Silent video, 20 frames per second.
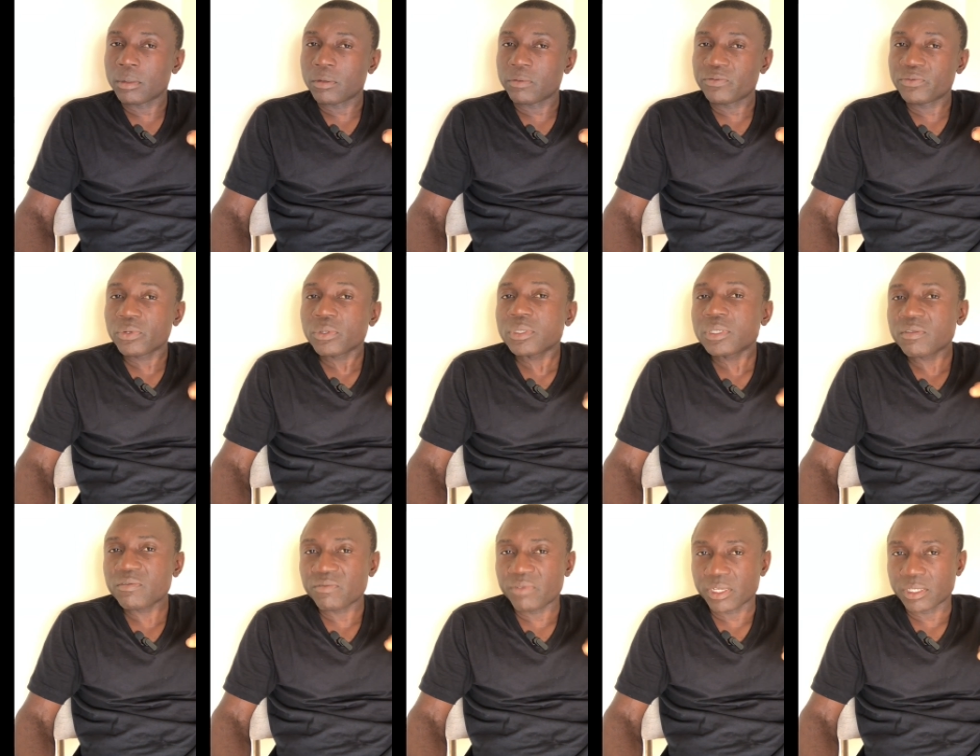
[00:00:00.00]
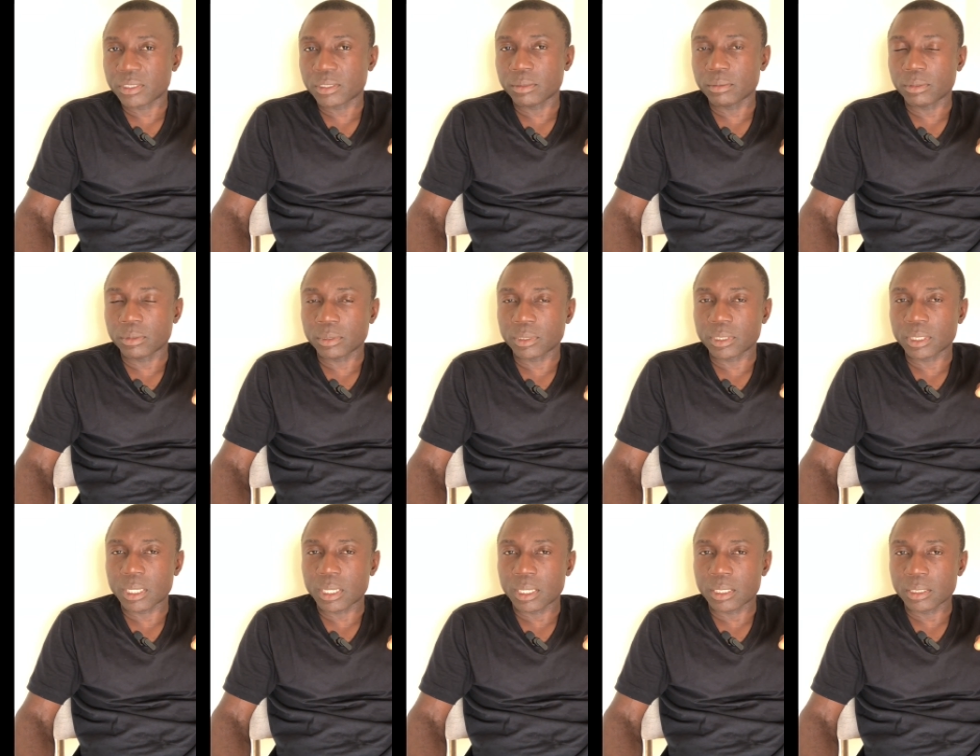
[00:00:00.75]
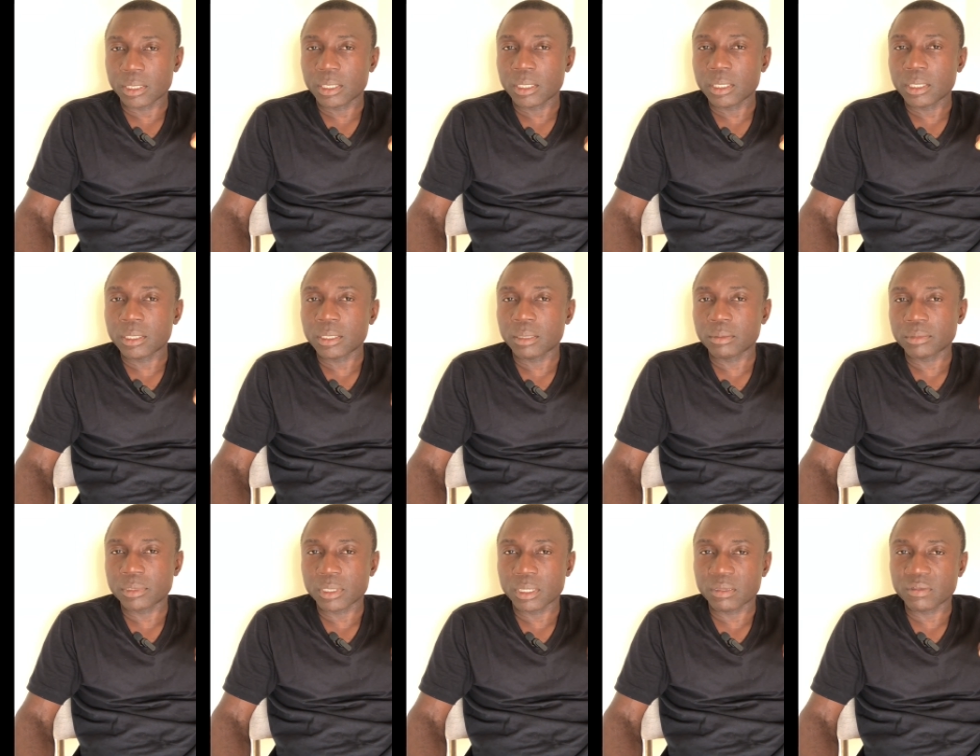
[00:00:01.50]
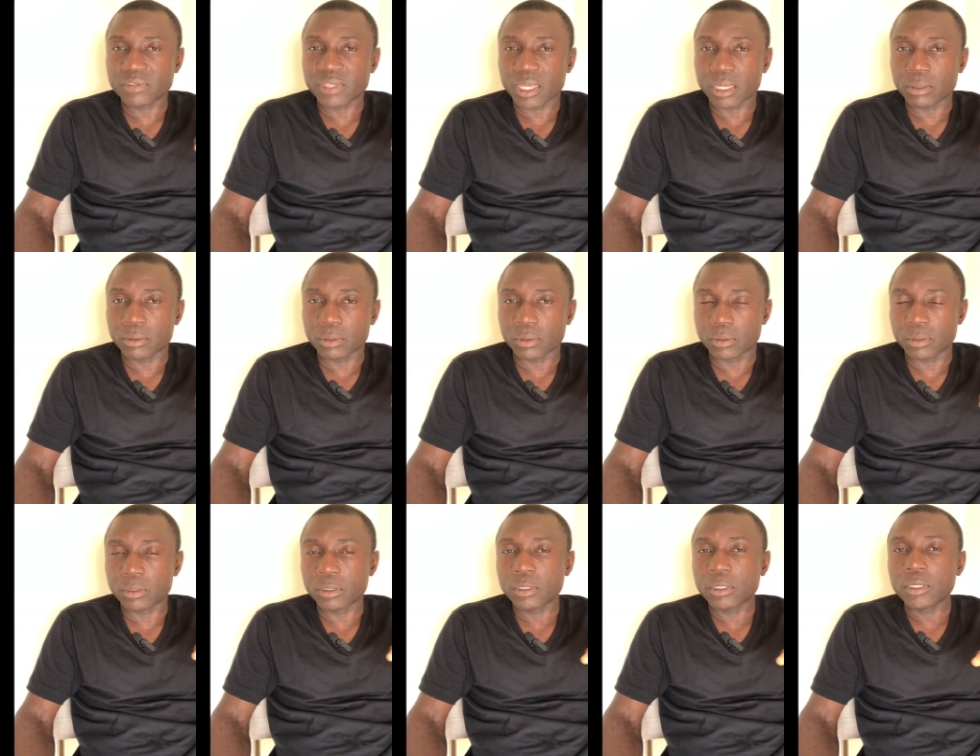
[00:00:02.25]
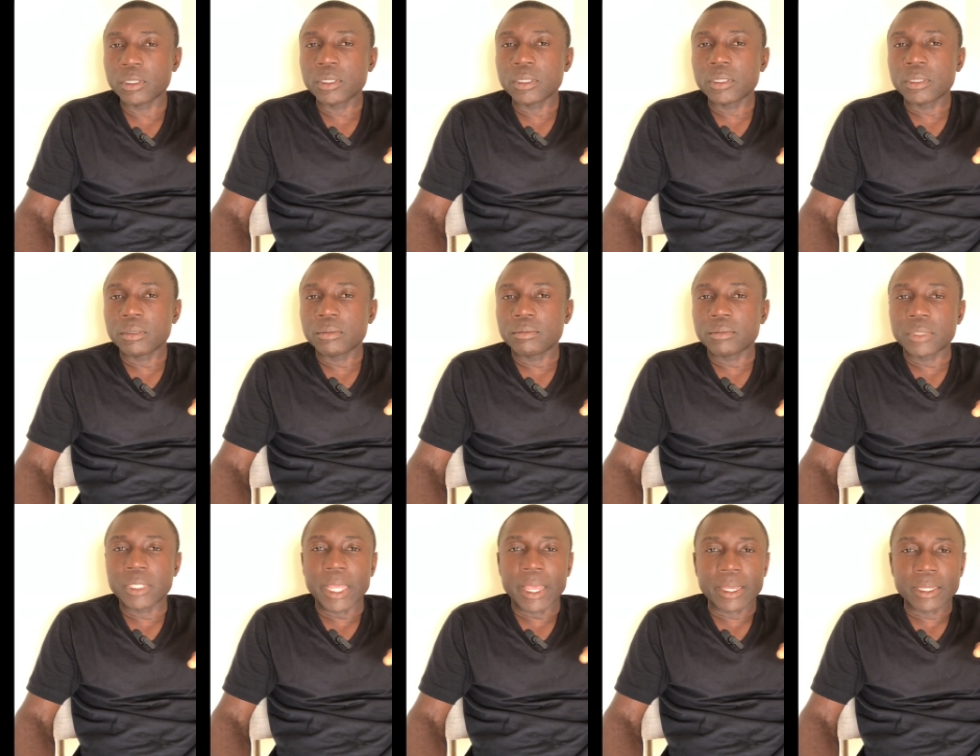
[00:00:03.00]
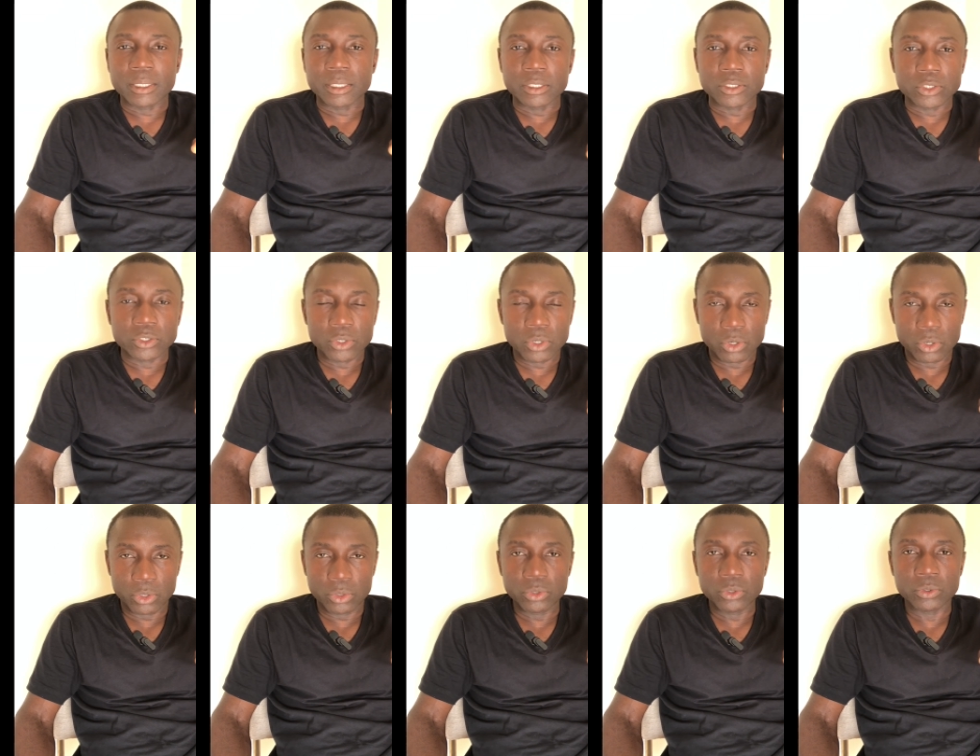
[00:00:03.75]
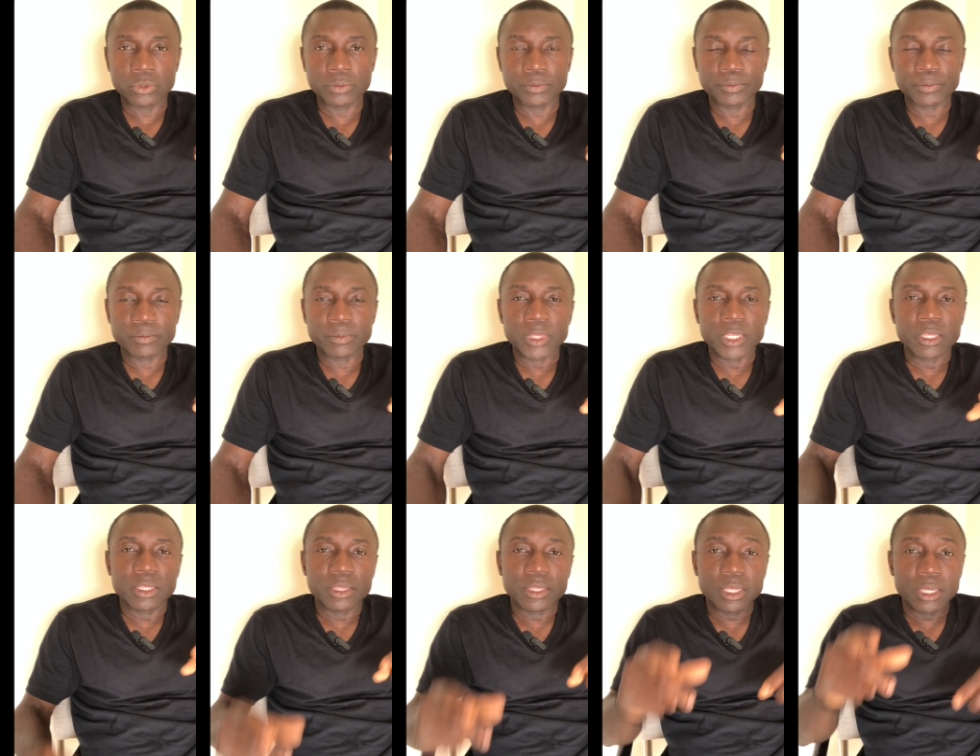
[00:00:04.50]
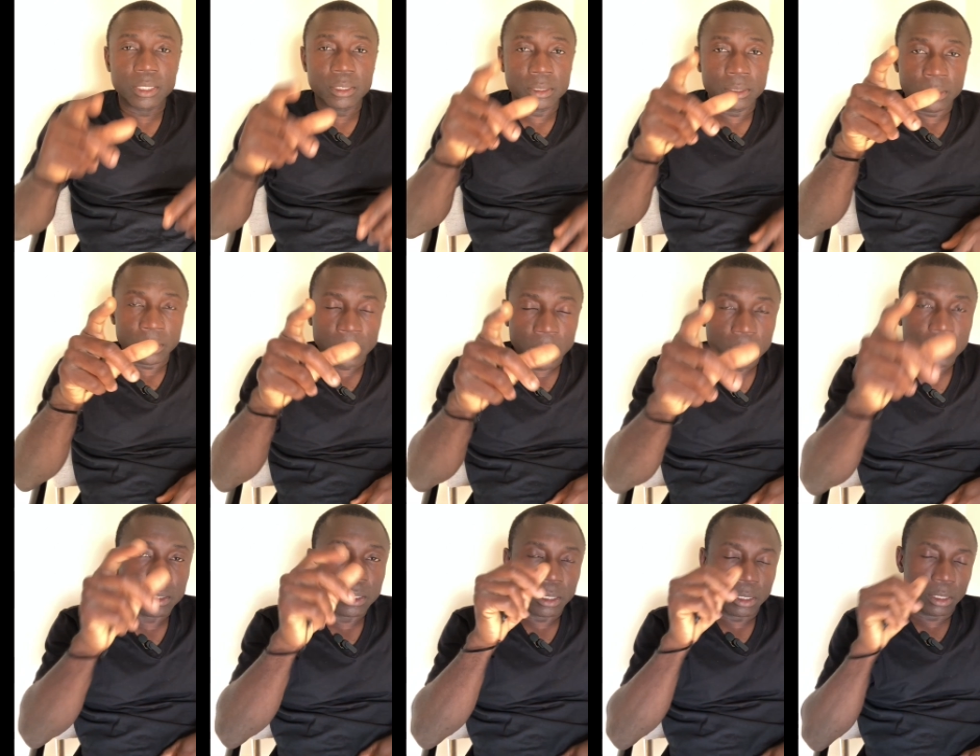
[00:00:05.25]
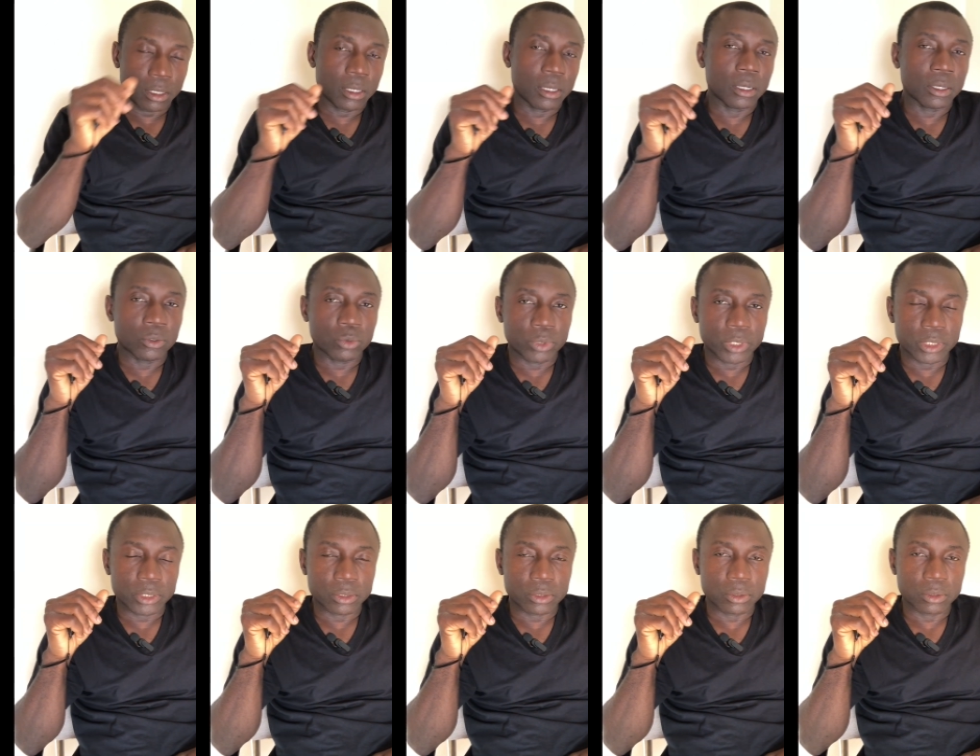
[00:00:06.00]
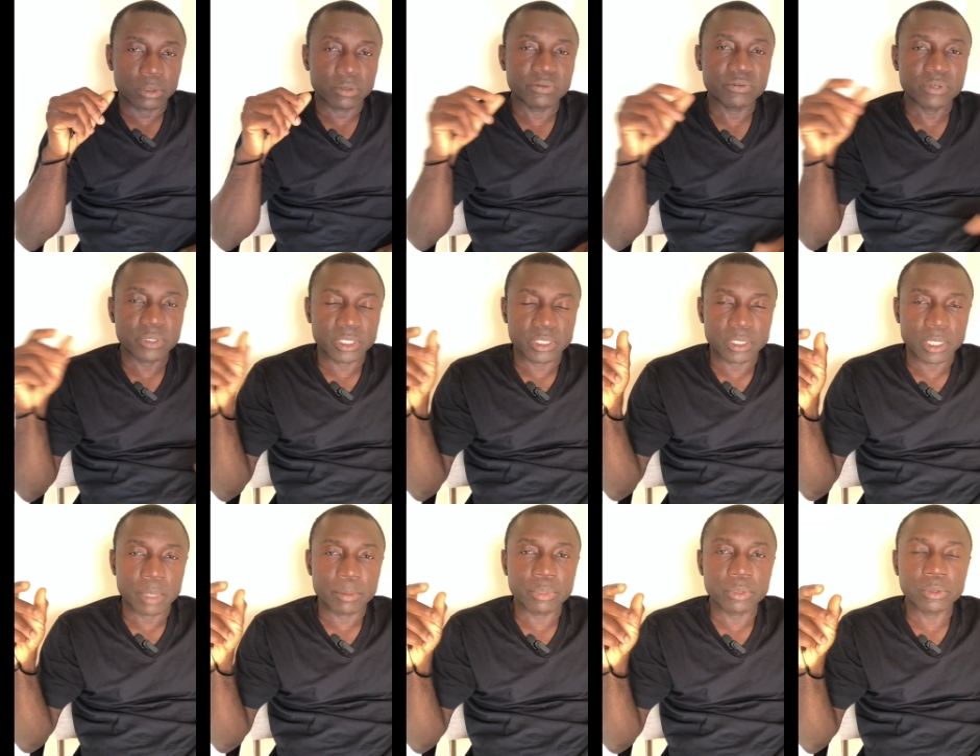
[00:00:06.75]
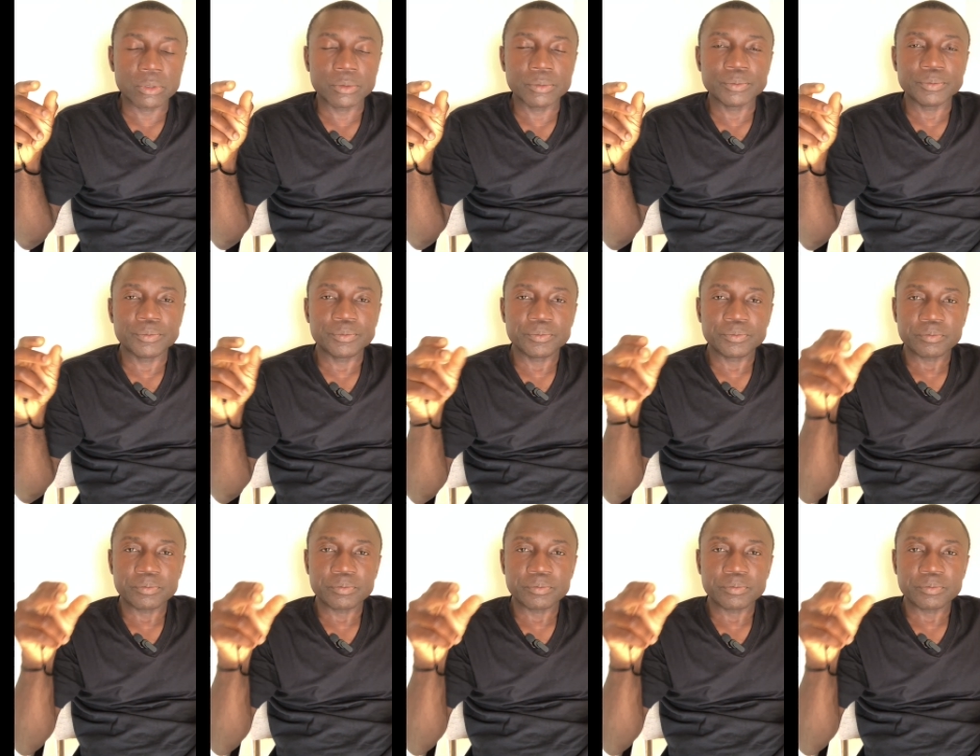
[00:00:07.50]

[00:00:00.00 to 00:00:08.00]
Fruits and vegetables in themselves are good, but I can assure you they are not always good. For example,